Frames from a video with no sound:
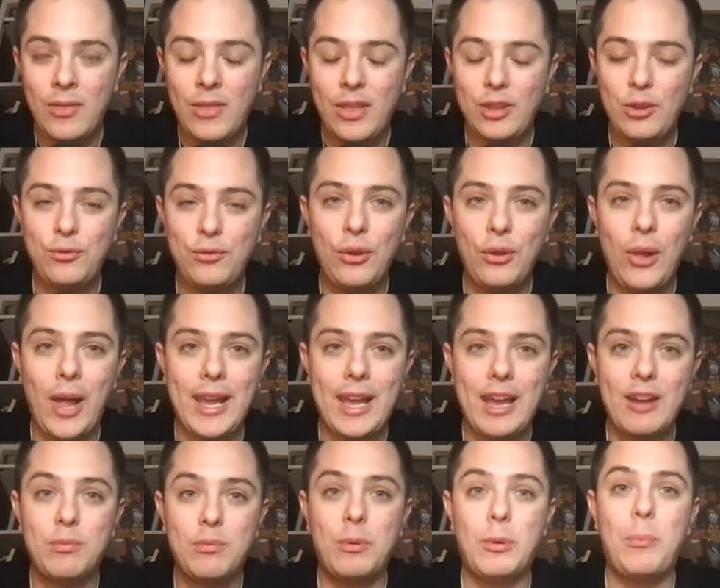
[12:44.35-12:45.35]
that you feel like
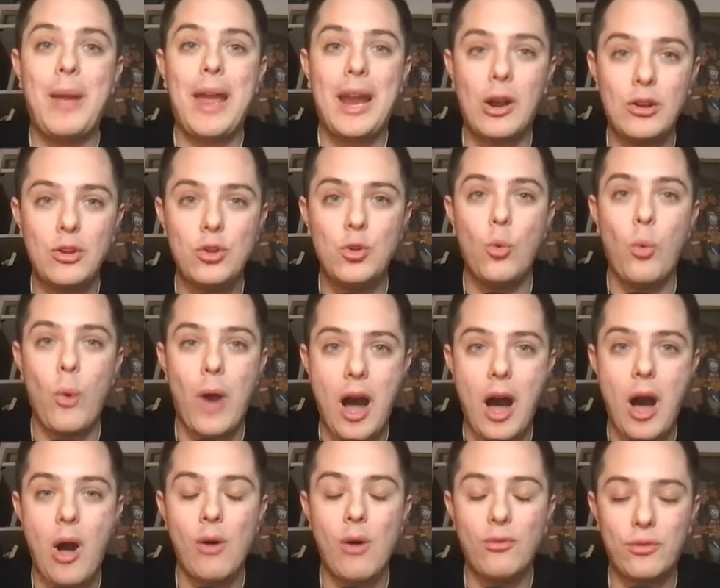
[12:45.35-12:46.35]
have prepared you
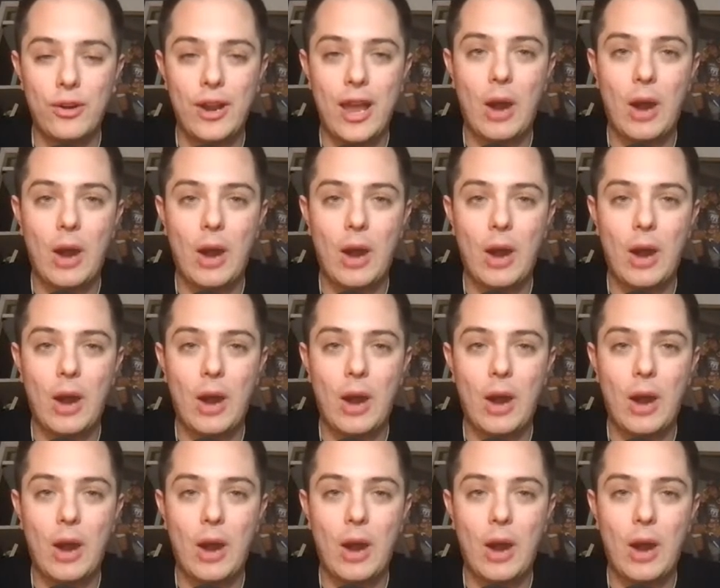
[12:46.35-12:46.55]
well for